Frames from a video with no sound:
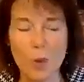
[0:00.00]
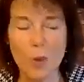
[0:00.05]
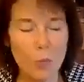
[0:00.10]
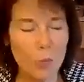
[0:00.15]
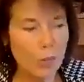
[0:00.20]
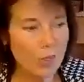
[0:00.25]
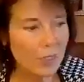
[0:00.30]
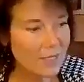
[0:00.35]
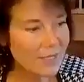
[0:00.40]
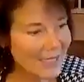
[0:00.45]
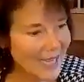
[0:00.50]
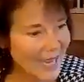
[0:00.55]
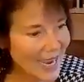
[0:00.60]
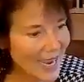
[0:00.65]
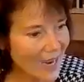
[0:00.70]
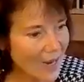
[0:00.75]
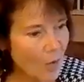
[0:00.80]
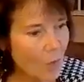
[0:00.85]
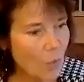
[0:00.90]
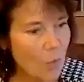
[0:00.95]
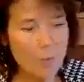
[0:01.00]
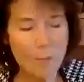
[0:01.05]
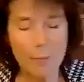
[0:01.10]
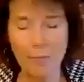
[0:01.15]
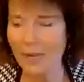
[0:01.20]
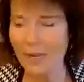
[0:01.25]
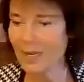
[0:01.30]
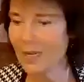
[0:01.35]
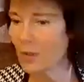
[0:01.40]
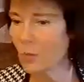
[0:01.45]
What works now
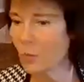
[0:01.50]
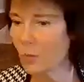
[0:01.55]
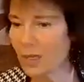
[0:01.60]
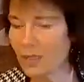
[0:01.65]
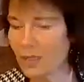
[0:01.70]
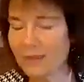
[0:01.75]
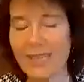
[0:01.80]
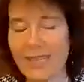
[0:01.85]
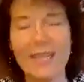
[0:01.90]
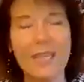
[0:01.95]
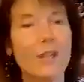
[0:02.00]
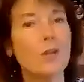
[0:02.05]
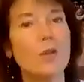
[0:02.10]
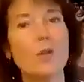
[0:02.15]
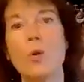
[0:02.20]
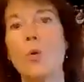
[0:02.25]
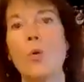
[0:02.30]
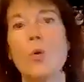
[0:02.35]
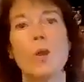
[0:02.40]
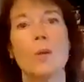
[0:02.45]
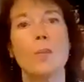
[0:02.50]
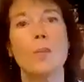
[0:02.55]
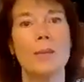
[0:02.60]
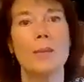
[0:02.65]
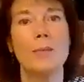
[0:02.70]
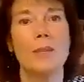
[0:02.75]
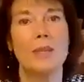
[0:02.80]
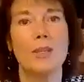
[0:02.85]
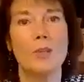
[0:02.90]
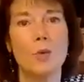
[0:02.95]
might not work later, or
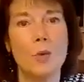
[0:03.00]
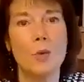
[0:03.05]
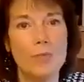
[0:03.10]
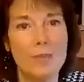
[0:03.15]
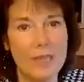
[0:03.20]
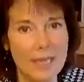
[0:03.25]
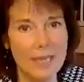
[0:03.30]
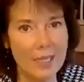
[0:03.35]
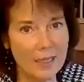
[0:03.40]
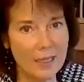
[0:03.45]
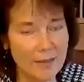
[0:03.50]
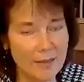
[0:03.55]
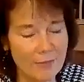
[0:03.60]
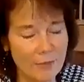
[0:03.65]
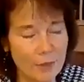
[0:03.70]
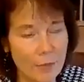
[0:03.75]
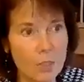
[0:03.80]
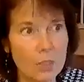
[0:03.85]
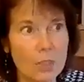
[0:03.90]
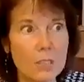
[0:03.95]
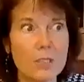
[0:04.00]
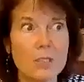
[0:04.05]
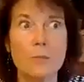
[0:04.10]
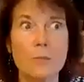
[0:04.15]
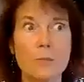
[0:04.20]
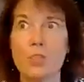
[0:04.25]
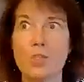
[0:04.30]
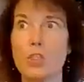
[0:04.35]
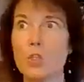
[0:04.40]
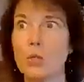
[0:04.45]
maybe you don't need it at
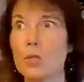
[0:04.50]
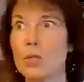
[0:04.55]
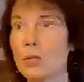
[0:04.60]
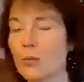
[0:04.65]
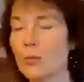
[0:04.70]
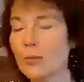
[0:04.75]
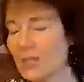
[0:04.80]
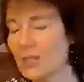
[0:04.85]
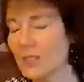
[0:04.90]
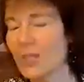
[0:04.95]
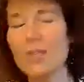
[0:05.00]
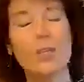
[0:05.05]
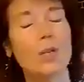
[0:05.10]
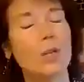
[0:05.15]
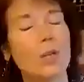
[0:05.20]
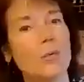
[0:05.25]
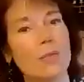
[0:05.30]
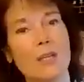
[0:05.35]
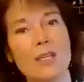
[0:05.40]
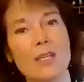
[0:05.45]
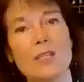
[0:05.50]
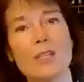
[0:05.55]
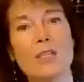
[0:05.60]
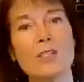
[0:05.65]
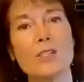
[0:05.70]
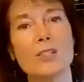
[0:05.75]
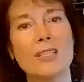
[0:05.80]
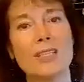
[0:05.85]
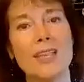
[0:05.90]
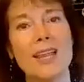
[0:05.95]
first, but you could reach, you know, that
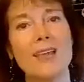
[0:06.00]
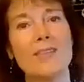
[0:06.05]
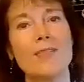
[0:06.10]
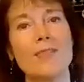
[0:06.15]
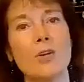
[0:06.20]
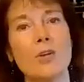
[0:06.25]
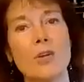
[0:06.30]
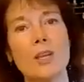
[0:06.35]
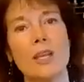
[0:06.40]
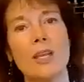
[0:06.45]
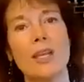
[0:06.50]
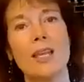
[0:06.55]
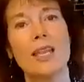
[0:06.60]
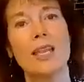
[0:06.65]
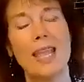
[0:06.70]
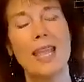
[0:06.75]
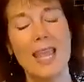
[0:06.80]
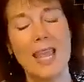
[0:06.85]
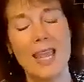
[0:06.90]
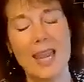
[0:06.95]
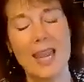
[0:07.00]
there's never